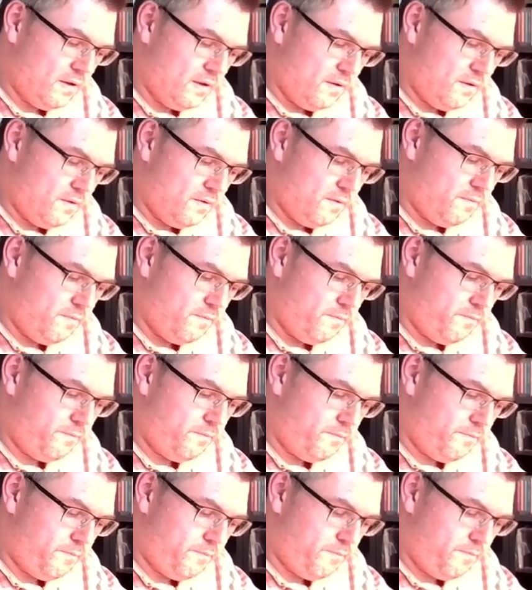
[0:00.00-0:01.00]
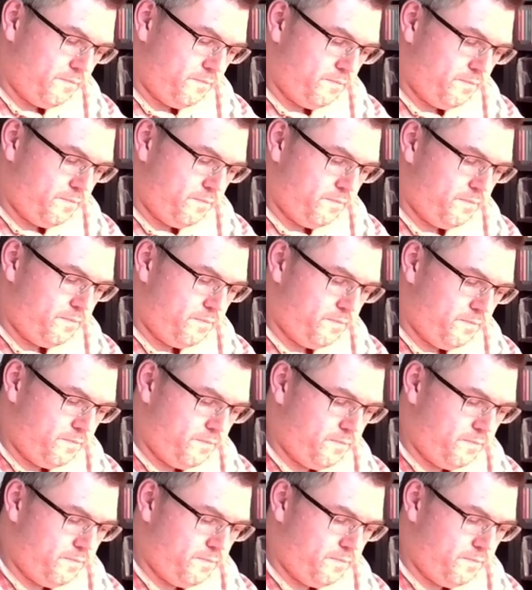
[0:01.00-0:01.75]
Nothing is said.